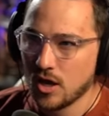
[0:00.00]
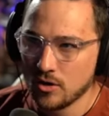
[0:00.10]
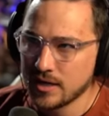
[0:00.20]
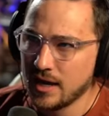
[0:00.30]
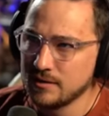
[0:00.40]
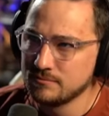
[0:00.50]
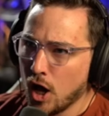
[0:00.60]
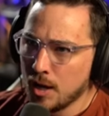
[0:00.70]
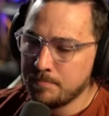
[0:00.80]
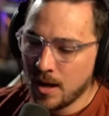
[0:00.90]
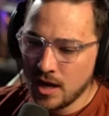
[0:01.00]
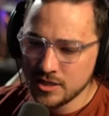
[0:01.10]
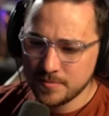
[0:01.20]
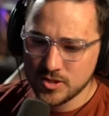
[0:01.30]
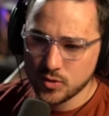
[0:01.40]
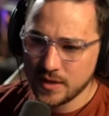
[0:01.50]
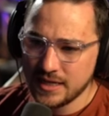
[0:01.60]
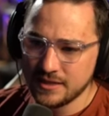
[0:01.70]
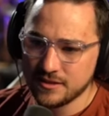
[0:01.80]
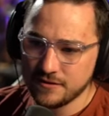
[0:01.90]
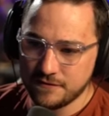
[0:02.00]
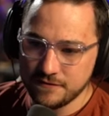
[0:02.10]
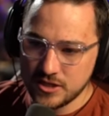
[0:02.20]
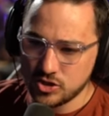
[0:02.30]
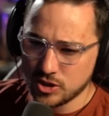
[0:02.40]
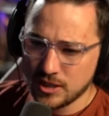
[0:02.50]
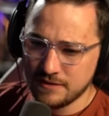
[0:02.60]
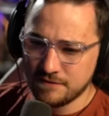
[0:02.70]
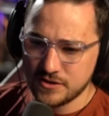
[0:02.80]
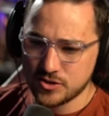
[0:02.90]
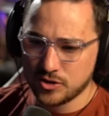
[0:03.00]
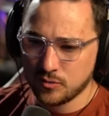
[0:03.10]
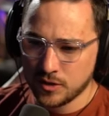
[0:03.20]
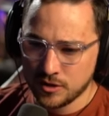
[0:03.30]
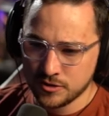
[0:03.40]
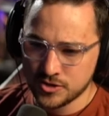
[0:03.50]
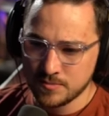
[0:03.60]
Okay. A bond between the digital and physical world.